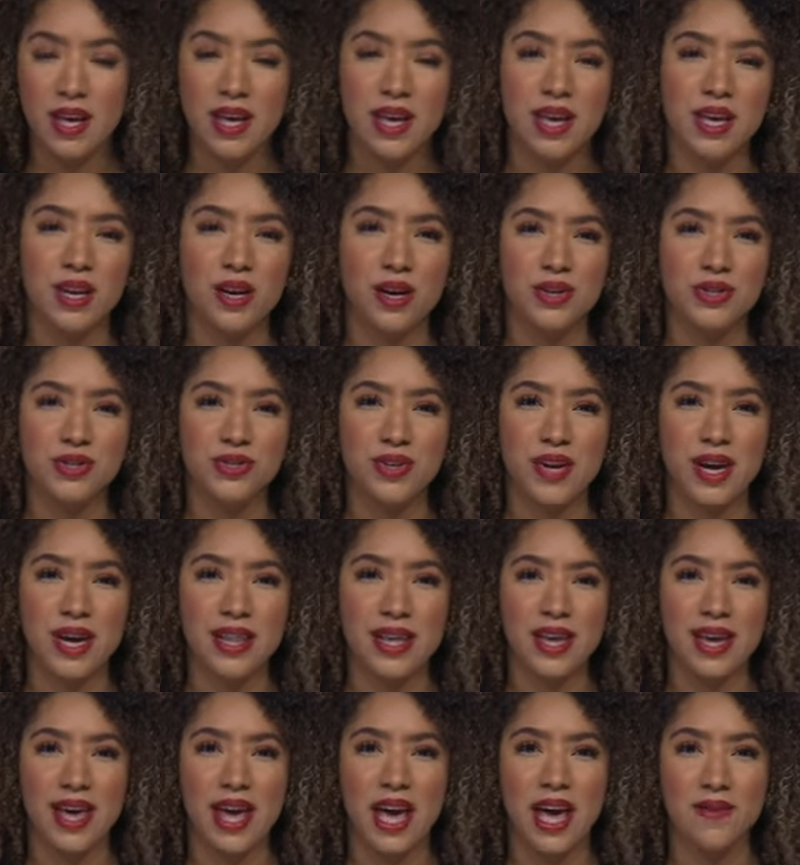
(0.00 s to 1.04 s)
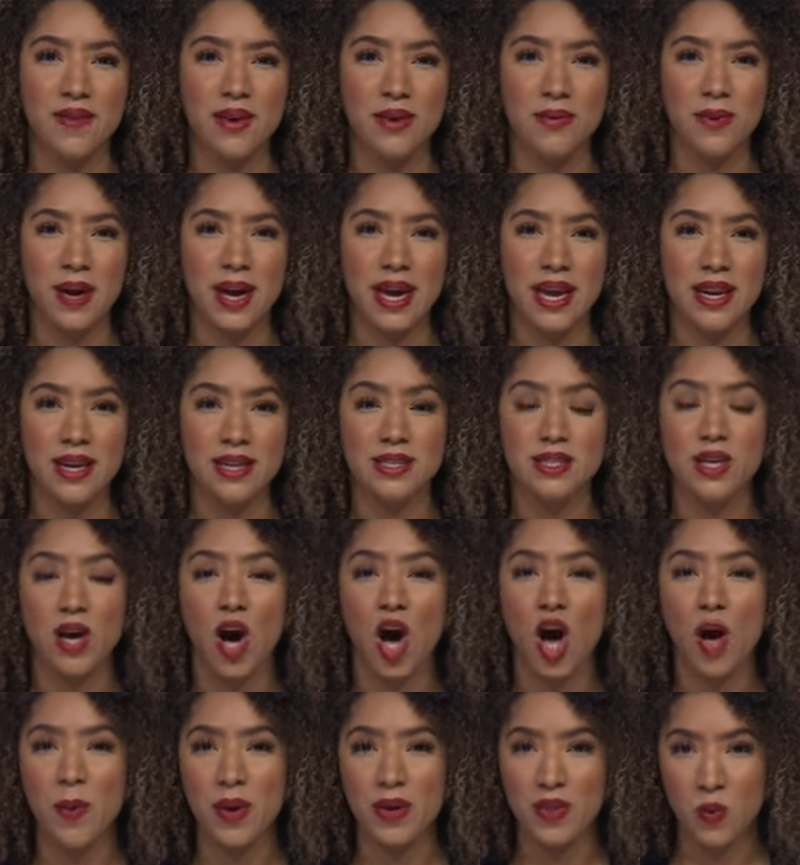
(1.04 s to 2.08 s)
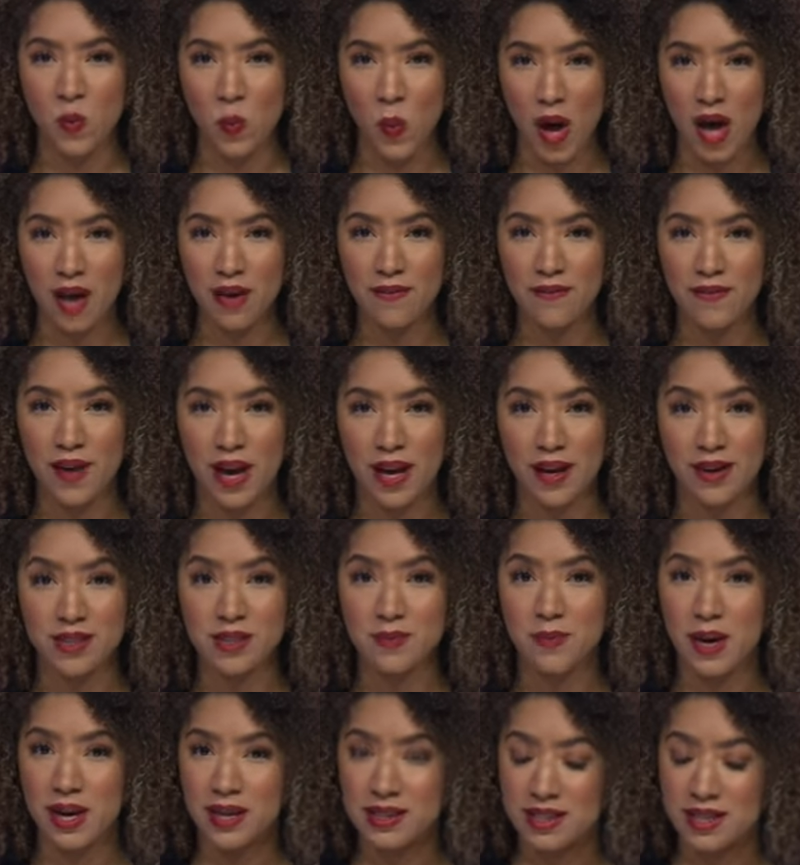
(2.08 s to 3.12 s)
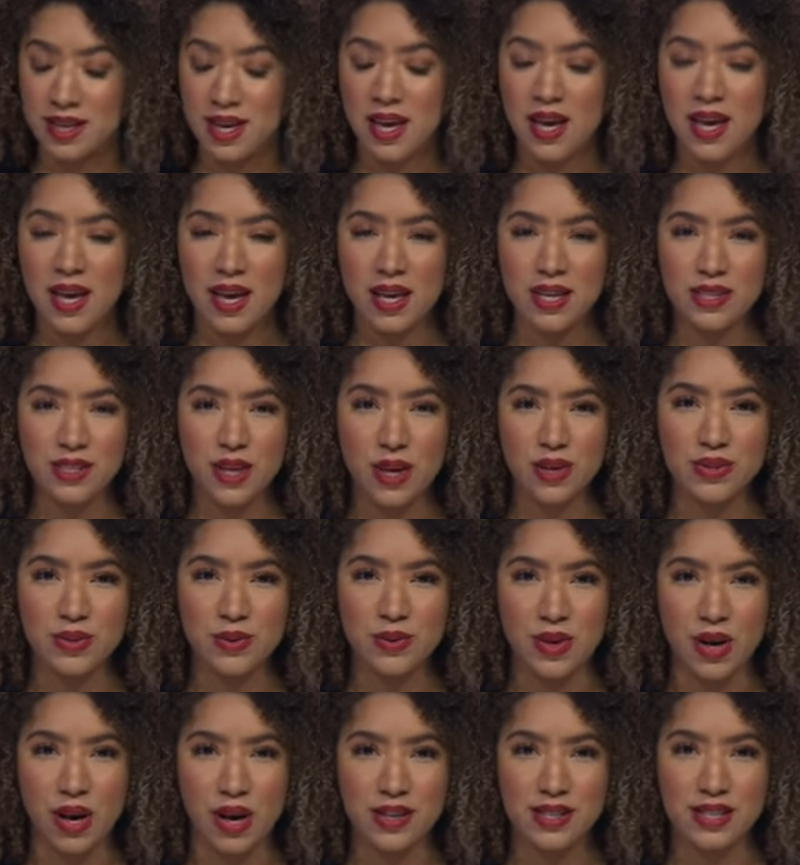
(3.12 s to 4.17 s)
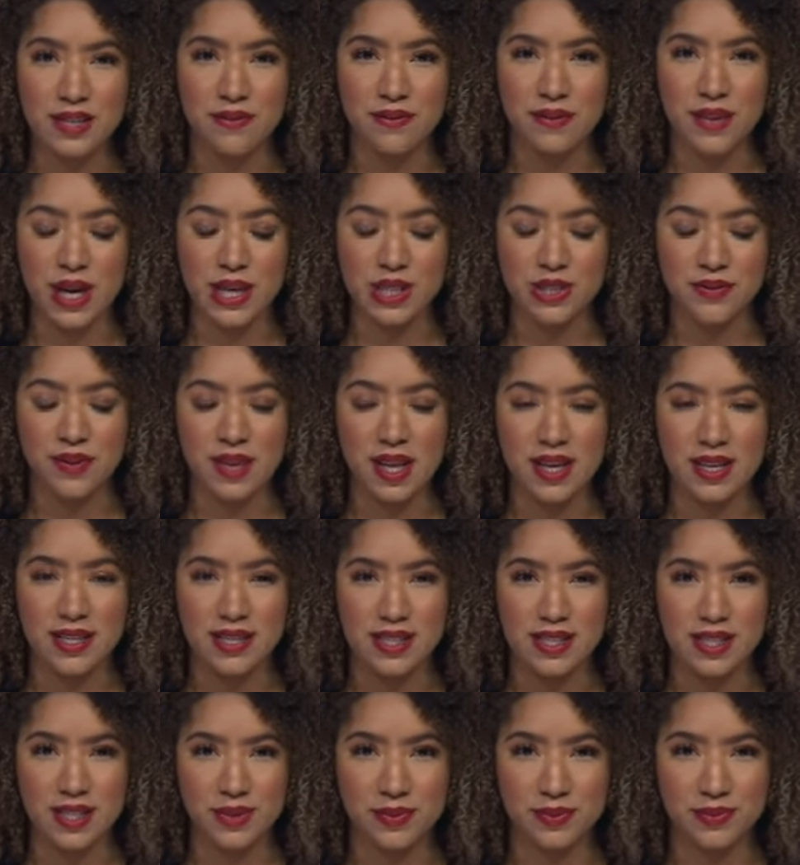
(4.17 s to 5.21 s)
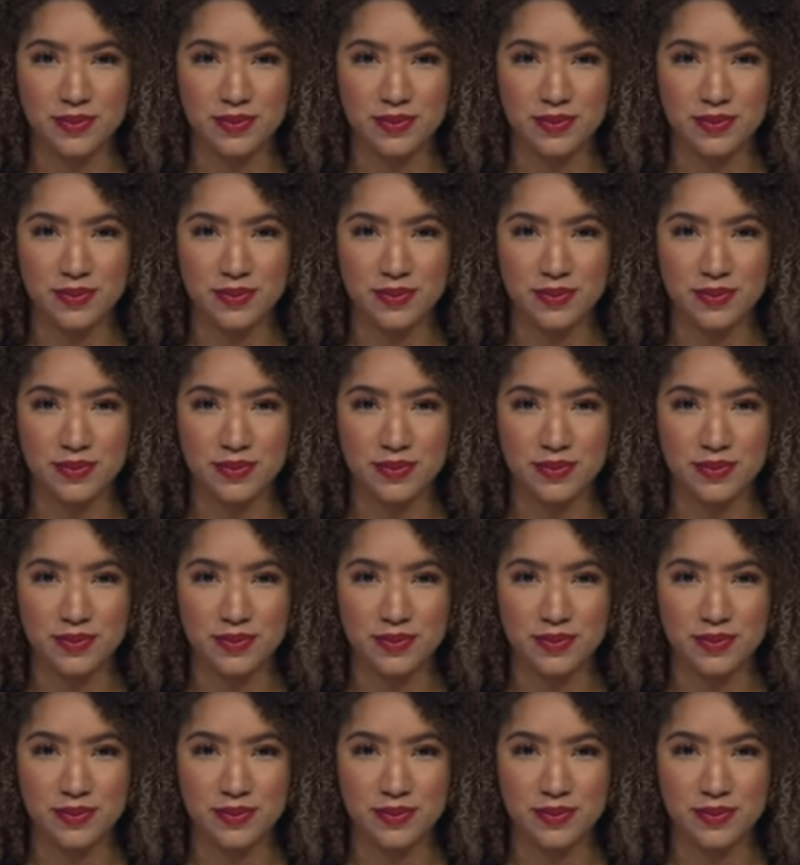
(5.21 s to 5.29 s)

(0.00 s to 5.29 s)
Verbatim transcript: In Australia, heavy rain is calming the wildfires, but it's also causing flash floods.